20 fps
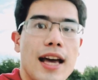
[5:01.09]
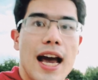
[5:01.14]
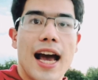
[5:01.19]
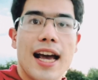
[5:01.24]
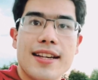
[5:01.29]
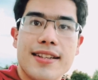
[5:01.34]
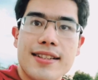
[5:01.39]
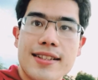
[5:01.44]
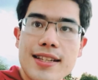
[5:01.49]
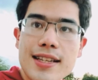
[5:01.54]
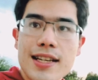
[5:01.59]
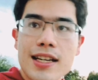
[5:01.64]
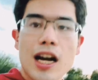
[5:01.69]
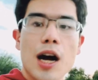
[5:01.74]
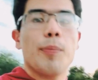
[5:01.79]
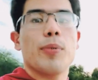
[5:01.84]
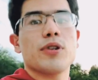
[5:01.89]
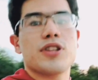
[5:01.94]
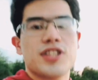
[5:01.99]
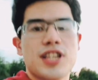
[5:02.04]
I see a
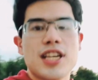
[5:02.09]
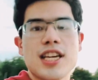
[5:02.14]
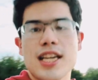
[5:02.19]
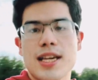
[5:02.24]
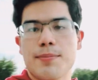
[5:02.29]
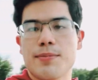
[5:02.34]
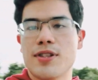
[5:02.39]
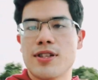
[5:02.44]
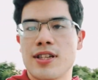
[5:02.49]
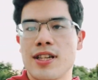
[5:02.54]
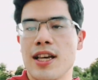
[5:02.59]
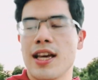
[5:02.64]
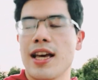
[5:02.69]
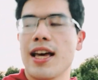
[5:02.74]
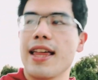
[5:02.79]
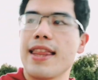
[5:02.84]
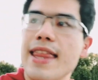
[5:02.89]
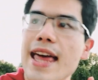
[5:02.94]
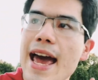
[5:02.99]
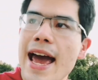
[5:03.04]
couple teams
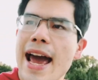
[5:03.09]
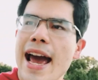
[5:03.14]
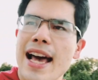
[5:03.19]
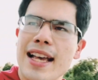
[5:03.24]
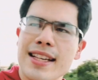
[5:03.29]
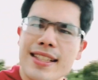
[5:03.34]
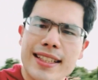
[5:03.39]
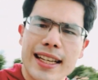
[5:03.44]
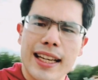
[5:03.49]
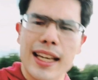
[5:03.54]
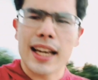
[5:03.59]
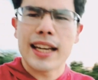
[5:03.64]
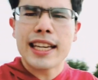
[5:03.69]
that has like a